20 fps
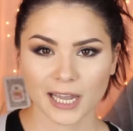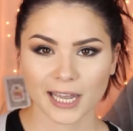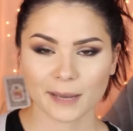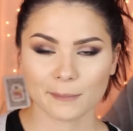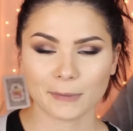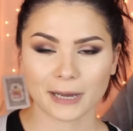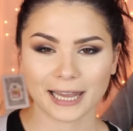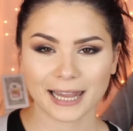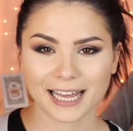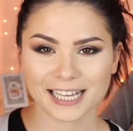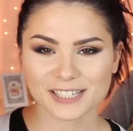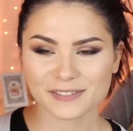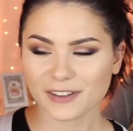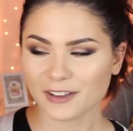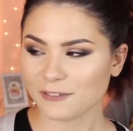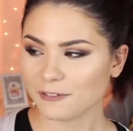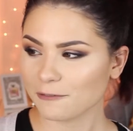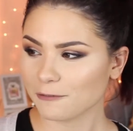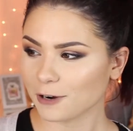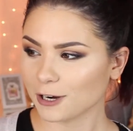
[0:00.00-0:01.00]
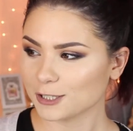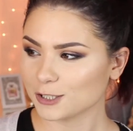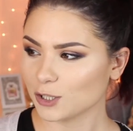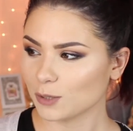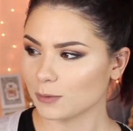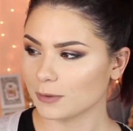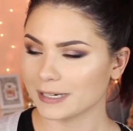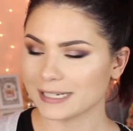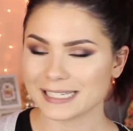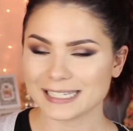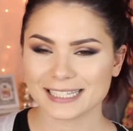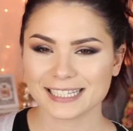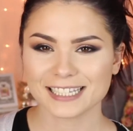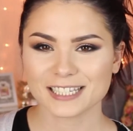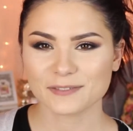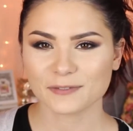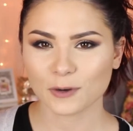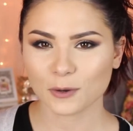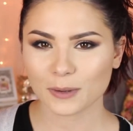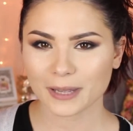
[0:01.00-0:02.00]
My last favorite for October is
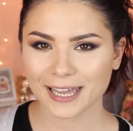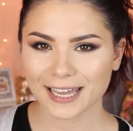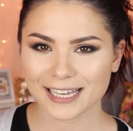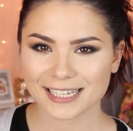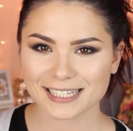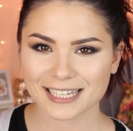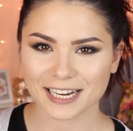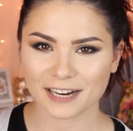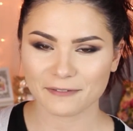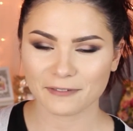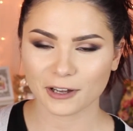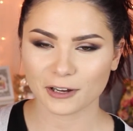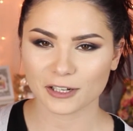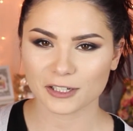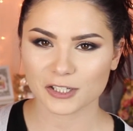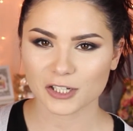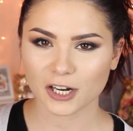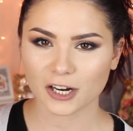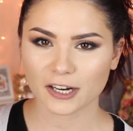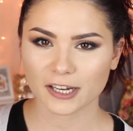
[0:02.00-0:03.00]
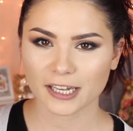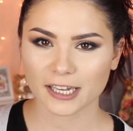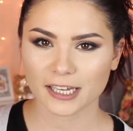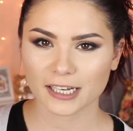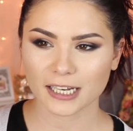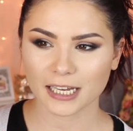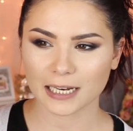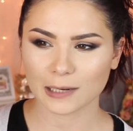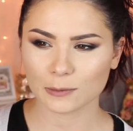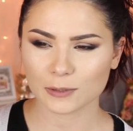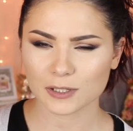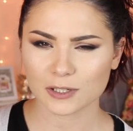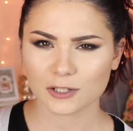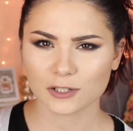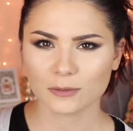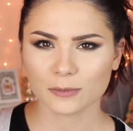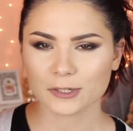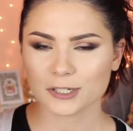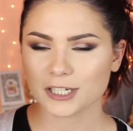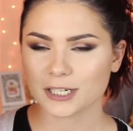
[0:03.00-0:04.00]
this phone case that I found at Target. It was
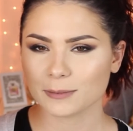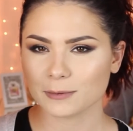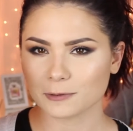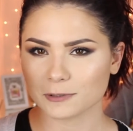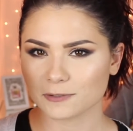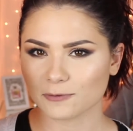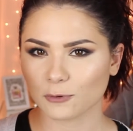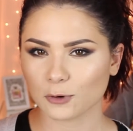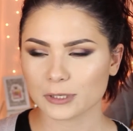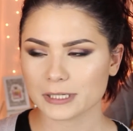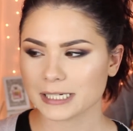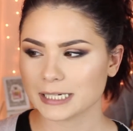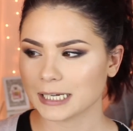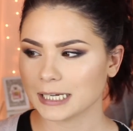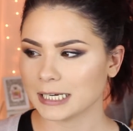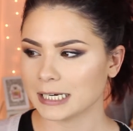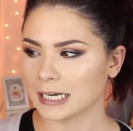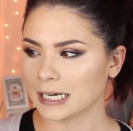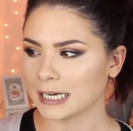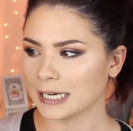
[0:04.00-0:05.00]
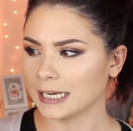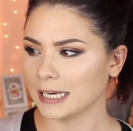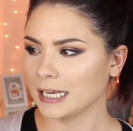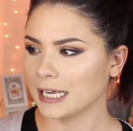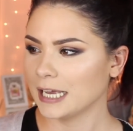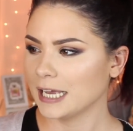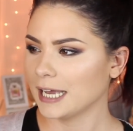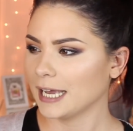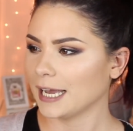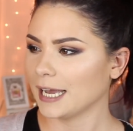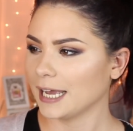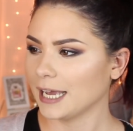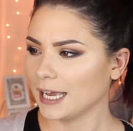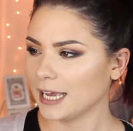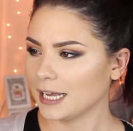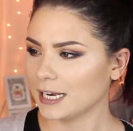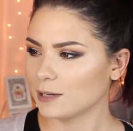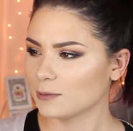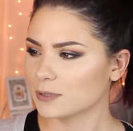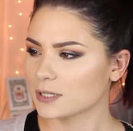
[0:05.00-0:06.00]
super cheap, it was $14.99,
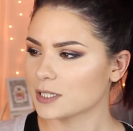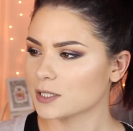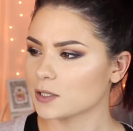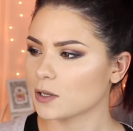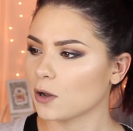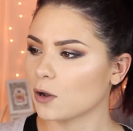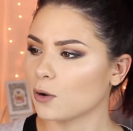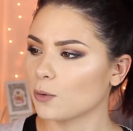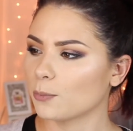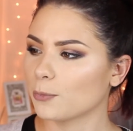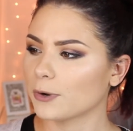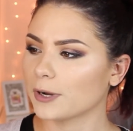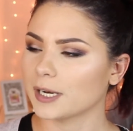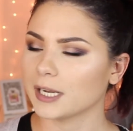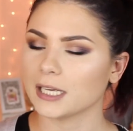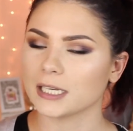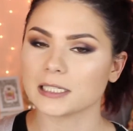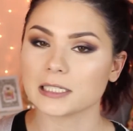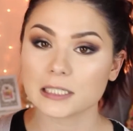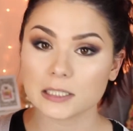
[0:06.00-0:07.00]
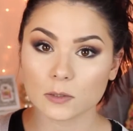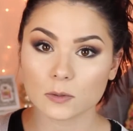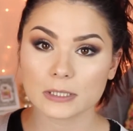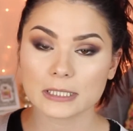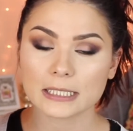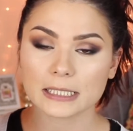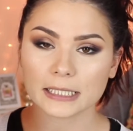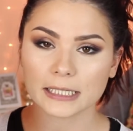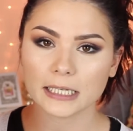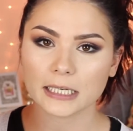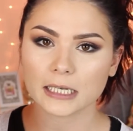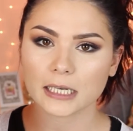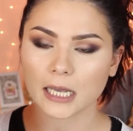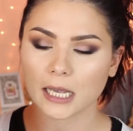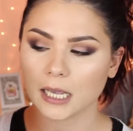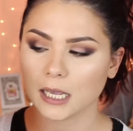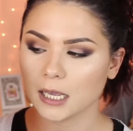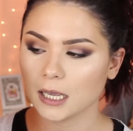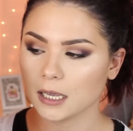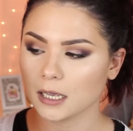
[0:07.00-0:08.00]
and it was so pretty, it's so sleek,
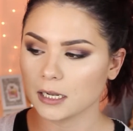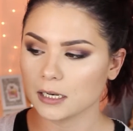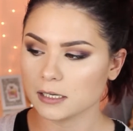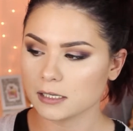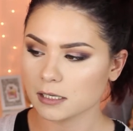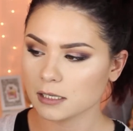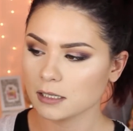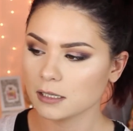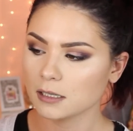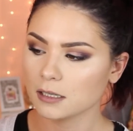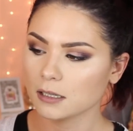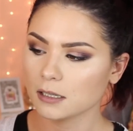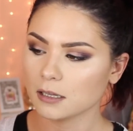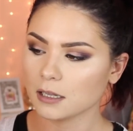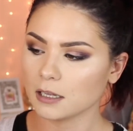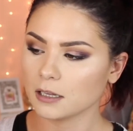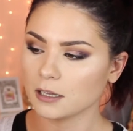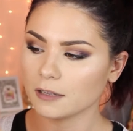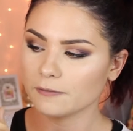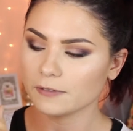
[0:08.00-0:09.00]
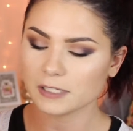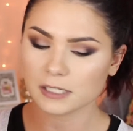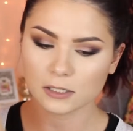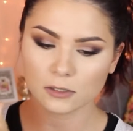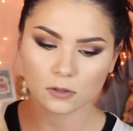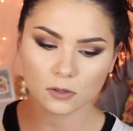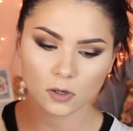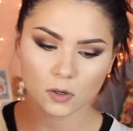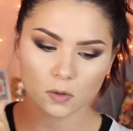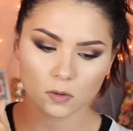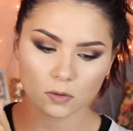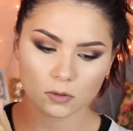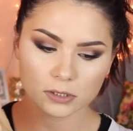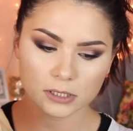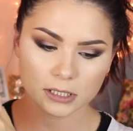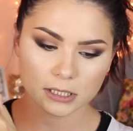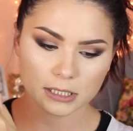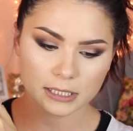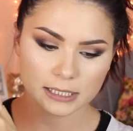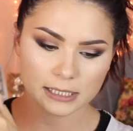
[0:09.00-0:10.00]
and I love this little gold
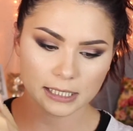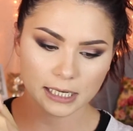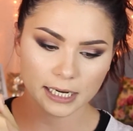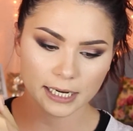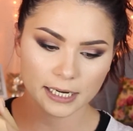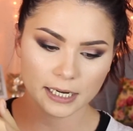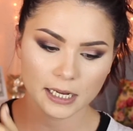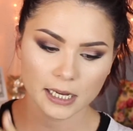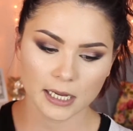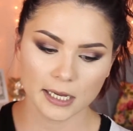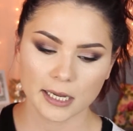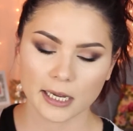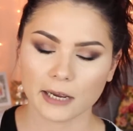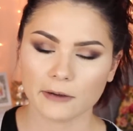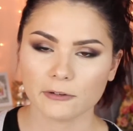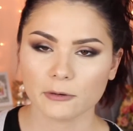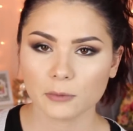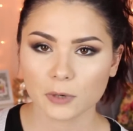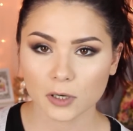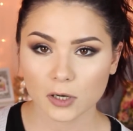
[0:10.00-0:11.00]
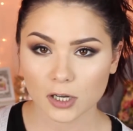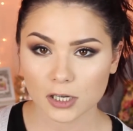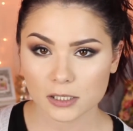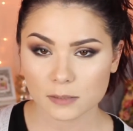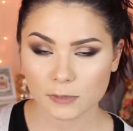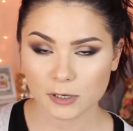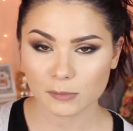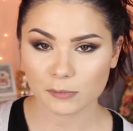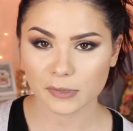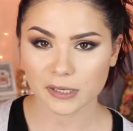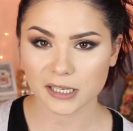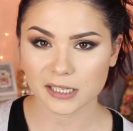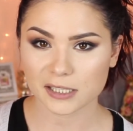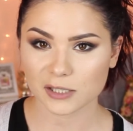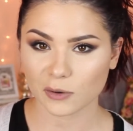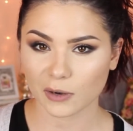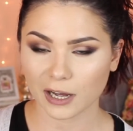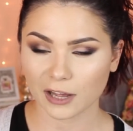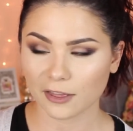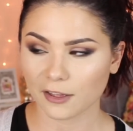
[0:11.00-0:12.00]
design. Everyone calls me B,
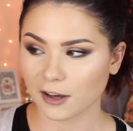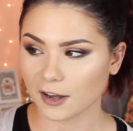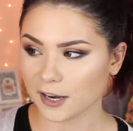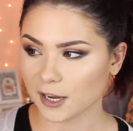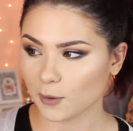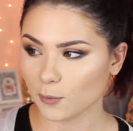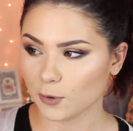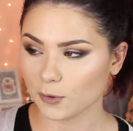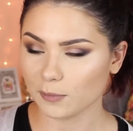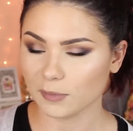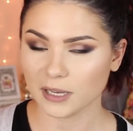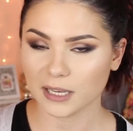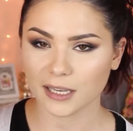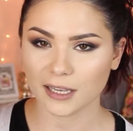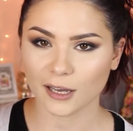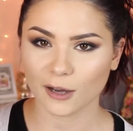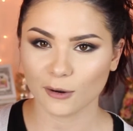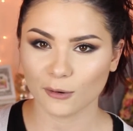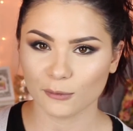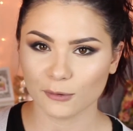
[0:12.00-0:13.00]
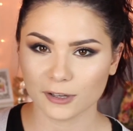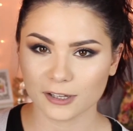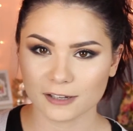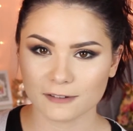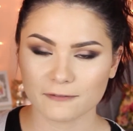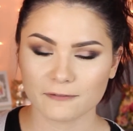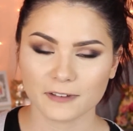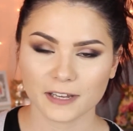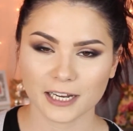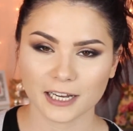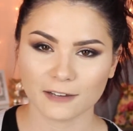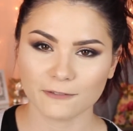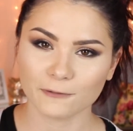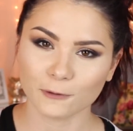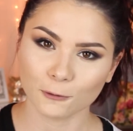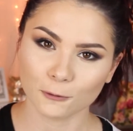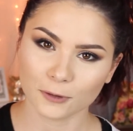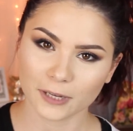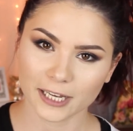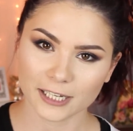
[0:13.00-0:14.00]
so I thought it would be a really fitting
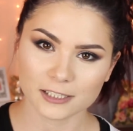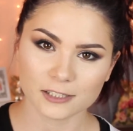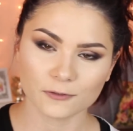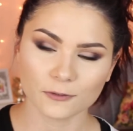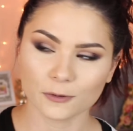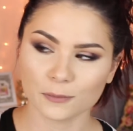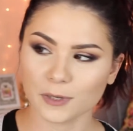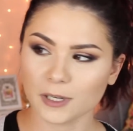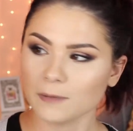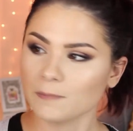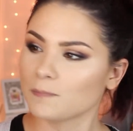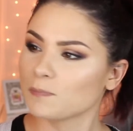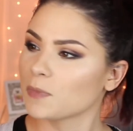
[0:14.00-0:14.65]
phone case for me.